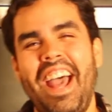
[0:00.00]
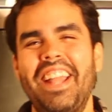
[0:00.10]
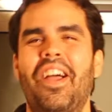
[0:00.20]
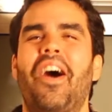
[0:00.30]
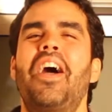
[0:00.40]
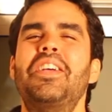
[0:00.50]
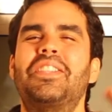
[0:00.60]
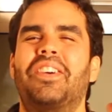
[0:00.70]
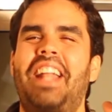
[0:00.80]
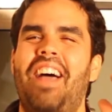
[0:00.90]
No.
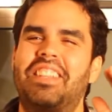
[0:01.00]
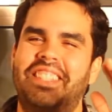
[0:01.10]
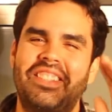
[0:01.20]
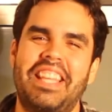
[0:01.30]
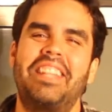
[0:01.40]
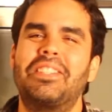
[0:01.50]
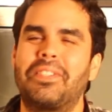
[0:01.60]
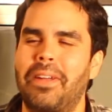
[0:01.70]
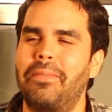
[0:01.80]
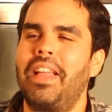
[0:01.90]
So what happens, I'll take the
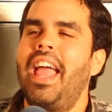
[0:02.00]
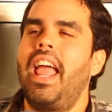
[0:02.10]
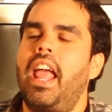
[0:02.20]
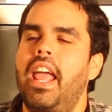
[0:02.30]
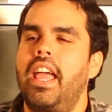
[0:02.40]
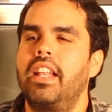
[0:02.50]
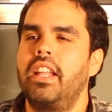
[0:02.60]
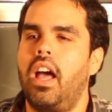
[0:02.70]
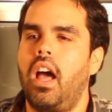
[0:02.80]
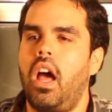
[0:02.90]
script and
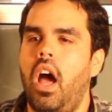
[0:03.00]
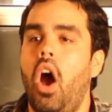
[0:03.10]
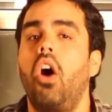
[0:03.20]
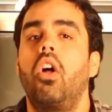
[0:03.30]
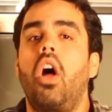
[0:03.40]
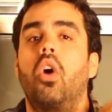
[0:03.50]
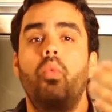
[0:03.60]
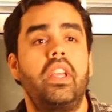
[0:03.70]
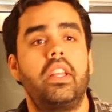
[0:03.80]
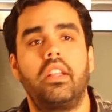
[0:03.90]
I'll
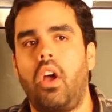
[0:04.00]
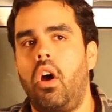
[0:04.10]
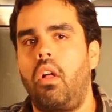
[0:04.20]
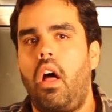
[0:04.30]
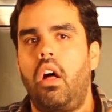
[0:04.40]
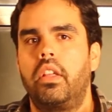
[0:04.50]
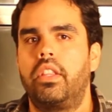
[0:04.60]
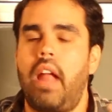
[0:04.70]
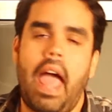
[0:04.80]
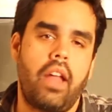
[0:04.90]
read it. I'll
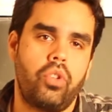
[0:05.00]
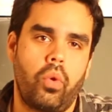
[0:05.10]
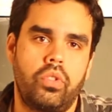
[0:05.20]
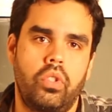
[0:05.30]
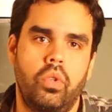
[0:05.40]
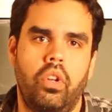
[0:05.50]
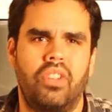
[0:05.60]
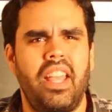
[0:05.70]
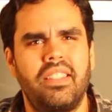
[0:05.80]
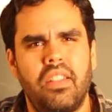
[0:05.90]
either add jokes to it or
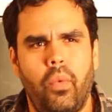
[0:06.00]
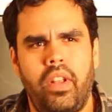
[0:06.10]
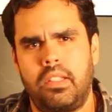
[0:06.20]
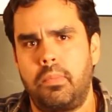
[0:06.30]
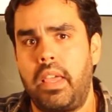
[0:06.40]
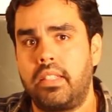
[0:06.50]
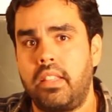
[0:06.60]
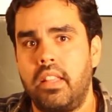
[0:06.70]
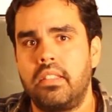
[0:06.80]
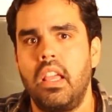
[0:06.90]
take stuff away that doesn't make
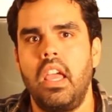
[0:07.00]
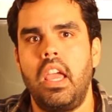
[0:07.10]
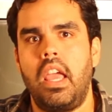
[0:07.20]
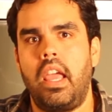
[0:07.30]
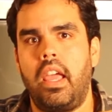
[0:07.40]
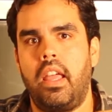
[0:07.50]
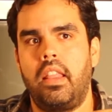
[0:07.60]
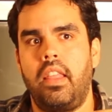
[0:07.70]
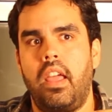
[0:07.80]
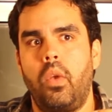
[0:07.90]
sense.
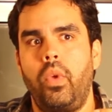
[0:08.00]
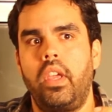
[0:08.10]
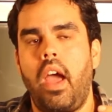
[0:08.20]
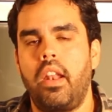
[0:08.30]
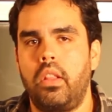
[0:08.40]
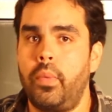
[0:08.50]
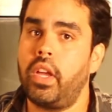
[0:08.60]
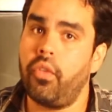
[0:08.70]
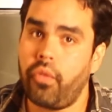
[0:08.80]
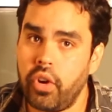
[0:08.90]
And then we
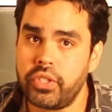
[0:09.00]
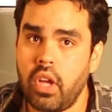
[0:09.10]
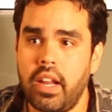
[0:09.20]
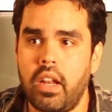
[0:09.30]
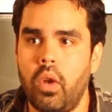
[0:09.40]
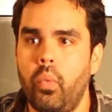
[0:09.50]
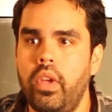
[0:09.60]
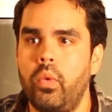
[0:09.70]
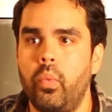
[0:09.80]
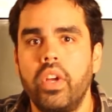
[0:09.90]
converse on it and
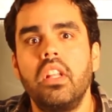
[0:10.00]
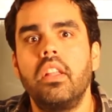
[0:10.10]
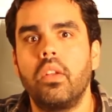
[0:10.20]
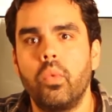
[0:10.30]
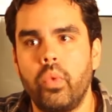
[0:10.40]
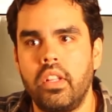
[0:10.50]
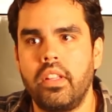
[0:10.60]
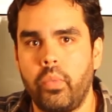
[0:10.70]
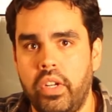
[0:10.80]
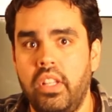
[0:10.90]
we
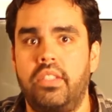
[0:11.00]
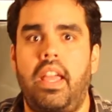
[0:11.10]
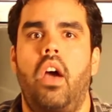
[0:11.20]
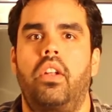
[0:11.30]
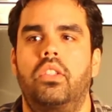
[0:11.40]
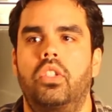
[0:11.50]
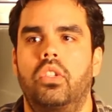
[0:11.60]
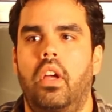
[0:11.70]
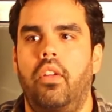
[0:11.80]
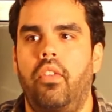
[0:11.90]
whittle it down
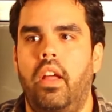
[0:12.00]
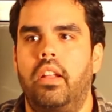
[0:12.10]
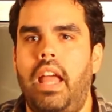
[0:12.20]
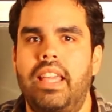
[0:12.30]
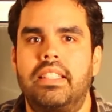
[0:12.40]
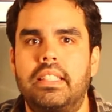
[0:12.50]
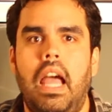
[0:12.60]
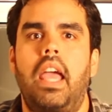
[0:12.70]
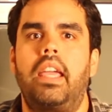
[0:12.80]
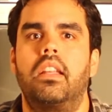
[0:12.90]
into a nice
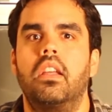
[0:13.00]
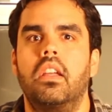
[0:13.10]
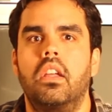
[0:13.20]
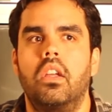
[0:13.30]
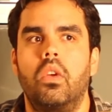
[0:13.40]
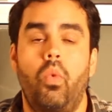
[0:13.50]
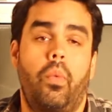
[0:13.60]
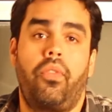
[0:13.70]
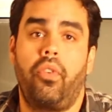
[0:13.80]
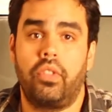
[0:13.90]
tight, what
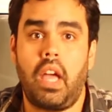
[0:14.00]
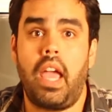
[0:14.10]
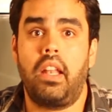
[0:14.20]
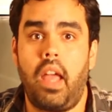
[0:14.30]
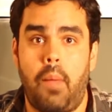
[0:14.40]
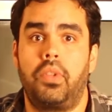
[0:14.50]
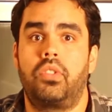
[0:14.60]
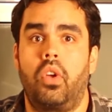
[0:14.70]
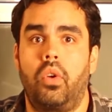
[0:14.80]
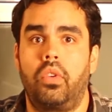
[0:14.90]
we feel tight
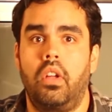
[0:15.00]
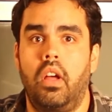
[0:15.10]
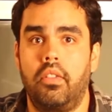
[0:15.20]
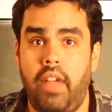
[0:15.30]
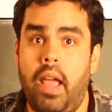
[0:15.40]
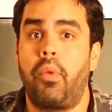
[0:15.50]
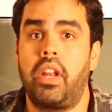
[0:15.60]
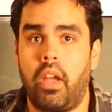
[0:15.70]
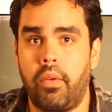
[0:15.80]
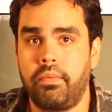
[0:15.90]
episode of Ham
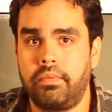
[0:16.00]
Radio.